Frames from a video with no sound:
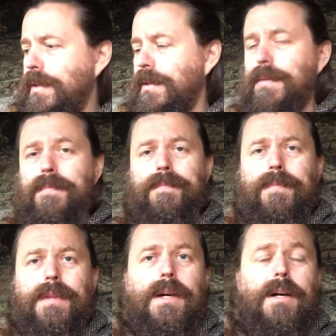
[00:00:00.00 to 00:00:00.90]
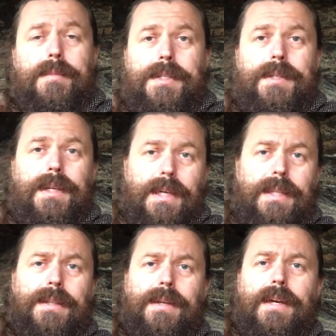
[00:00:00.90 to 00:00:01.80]
Um, I'm sitting
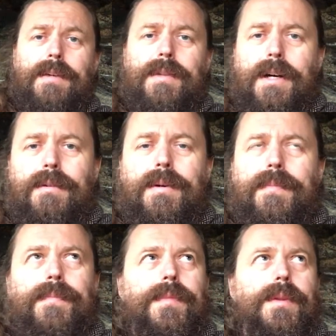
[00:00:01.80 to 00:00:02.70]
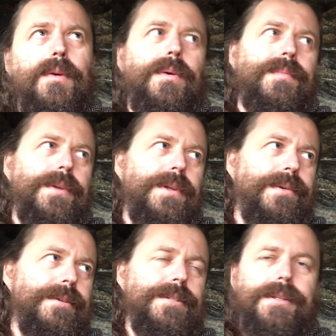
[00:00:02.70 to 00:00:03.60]
in the cave now, or you
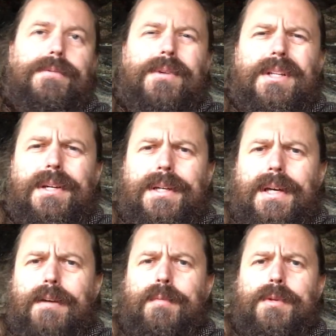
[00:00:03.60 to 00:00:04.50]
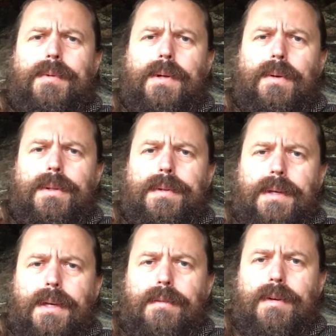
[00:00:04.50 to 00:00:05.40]
know, it's not really a cave, but we call it a
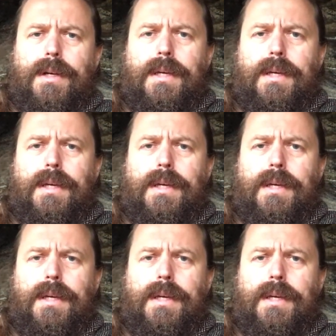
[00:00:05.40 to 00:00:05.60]
cave.